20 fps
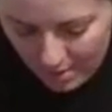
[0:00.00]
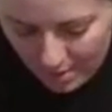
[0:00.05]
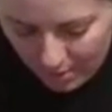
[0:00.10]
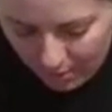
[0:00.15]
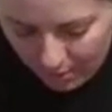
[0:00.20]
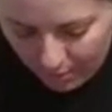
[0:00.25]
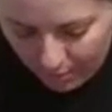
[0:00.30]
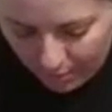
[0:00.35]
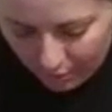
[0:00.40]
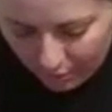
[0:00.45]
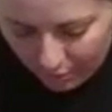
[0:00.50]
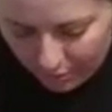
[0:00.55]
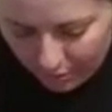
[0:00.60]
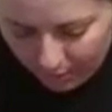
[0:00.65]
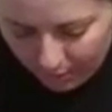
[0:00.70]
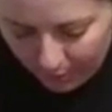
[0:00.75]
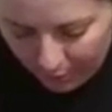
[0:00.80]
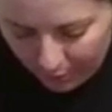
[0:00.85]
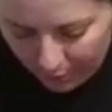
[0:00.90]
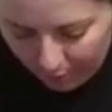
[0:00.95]
We'll just
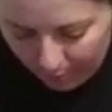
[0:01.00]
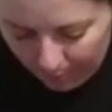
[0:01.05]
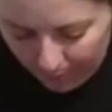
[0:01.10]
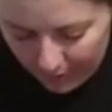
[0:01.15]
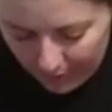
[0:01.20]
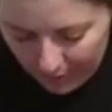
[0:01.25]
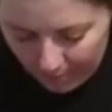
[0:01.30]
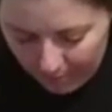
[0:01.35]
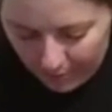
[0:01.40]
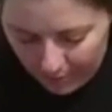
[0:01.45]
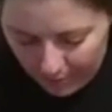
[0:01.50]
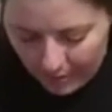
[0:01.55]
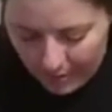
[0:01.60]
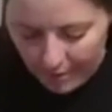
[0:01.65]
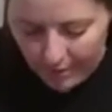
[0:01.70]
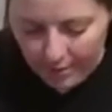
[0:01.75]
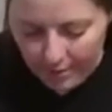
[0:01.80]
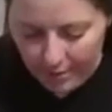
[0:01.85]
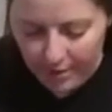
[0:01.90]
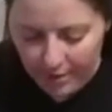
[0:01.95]
put our pipe
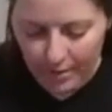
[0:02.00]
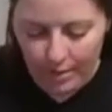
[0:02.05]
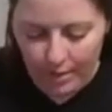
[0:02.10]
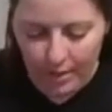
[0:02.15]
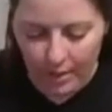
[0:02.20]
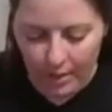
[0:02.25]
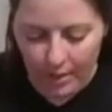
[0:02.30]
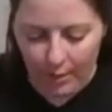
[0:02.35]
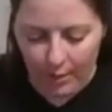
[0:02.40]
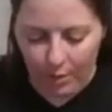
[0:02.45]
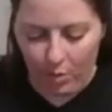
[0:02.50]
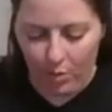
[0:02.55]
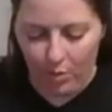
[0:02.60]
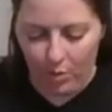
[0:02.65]
cleaner and we'll